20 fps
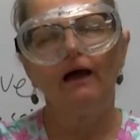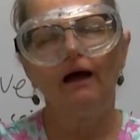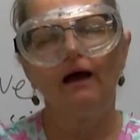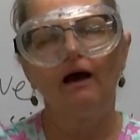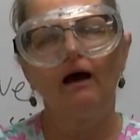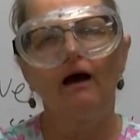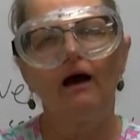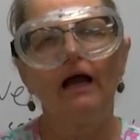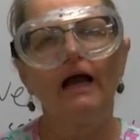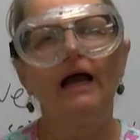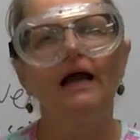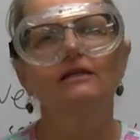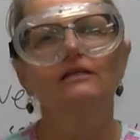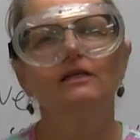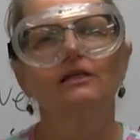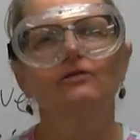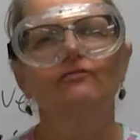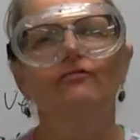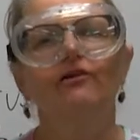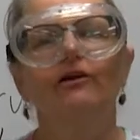has
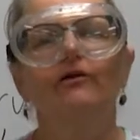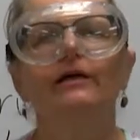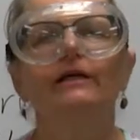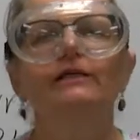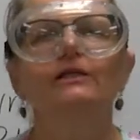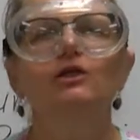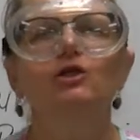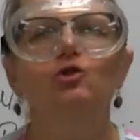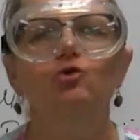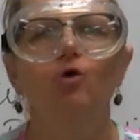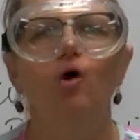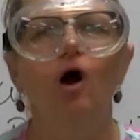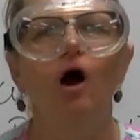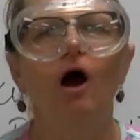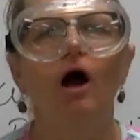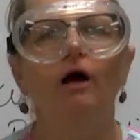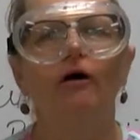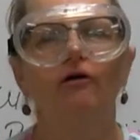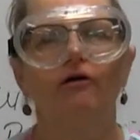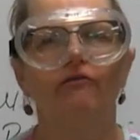a very
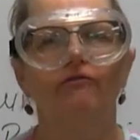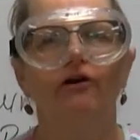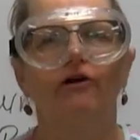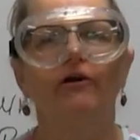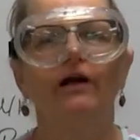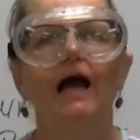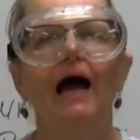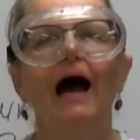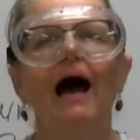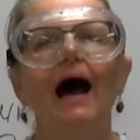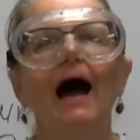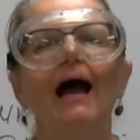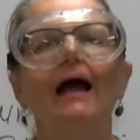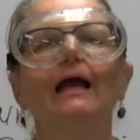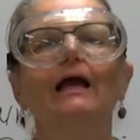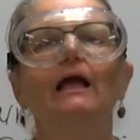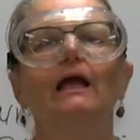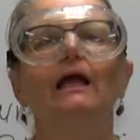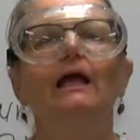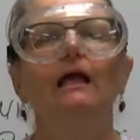strong or a very
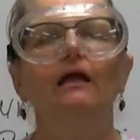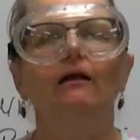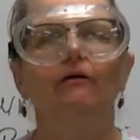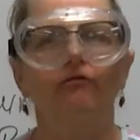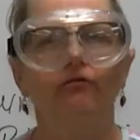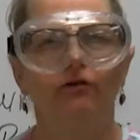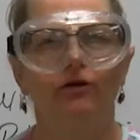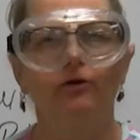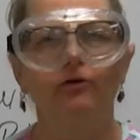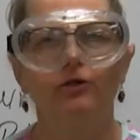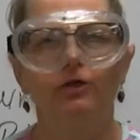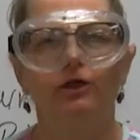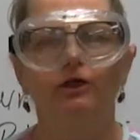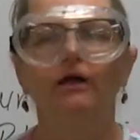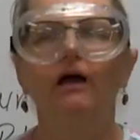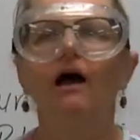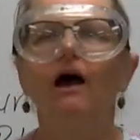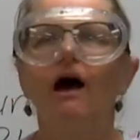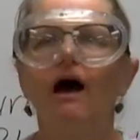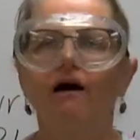high heat of fusion,
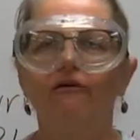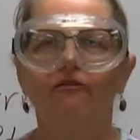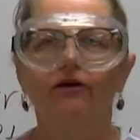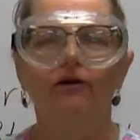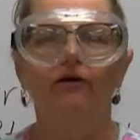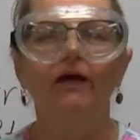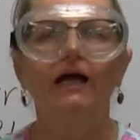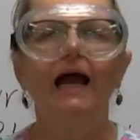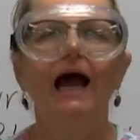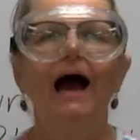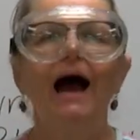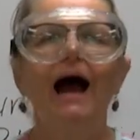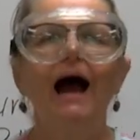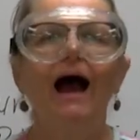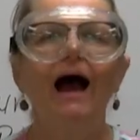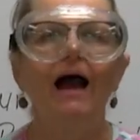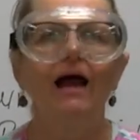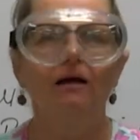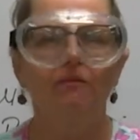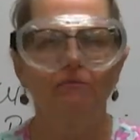a very
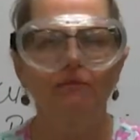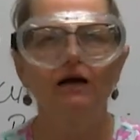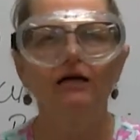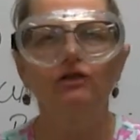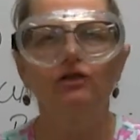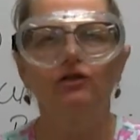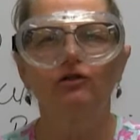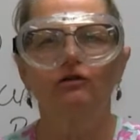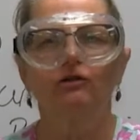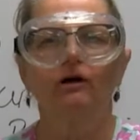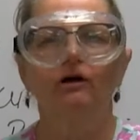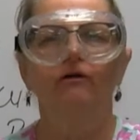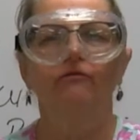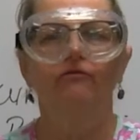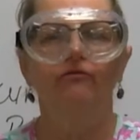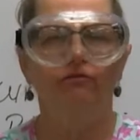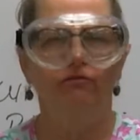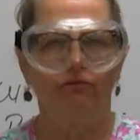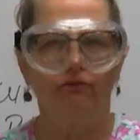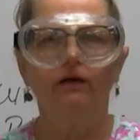high measure of
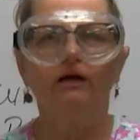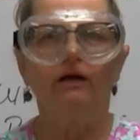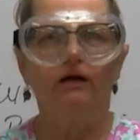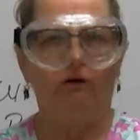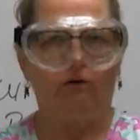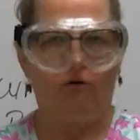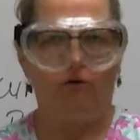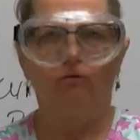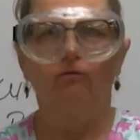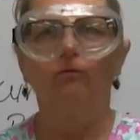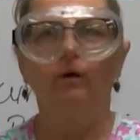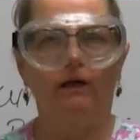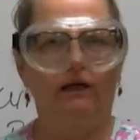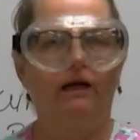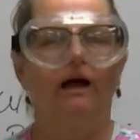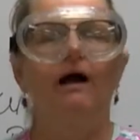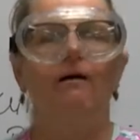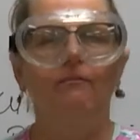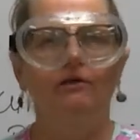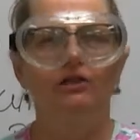
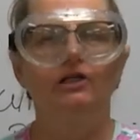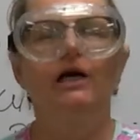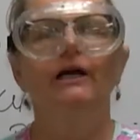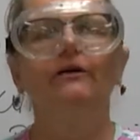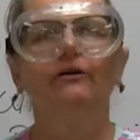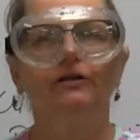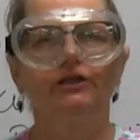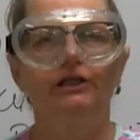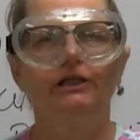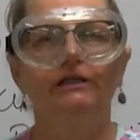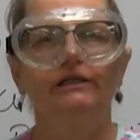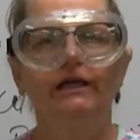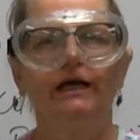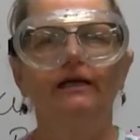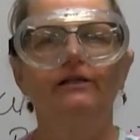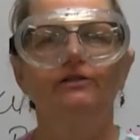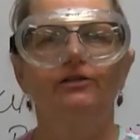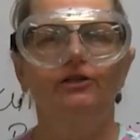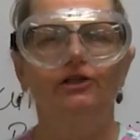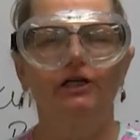how much energy it
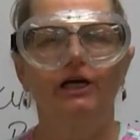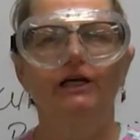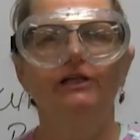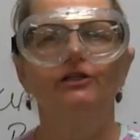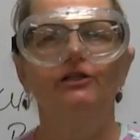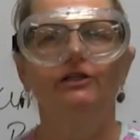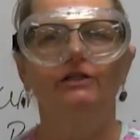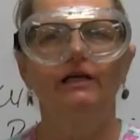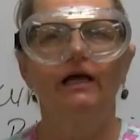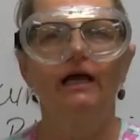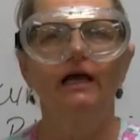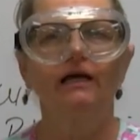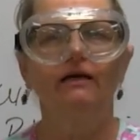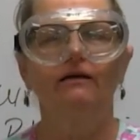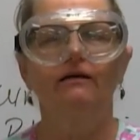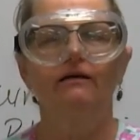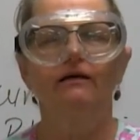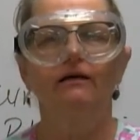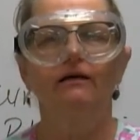takes to change state,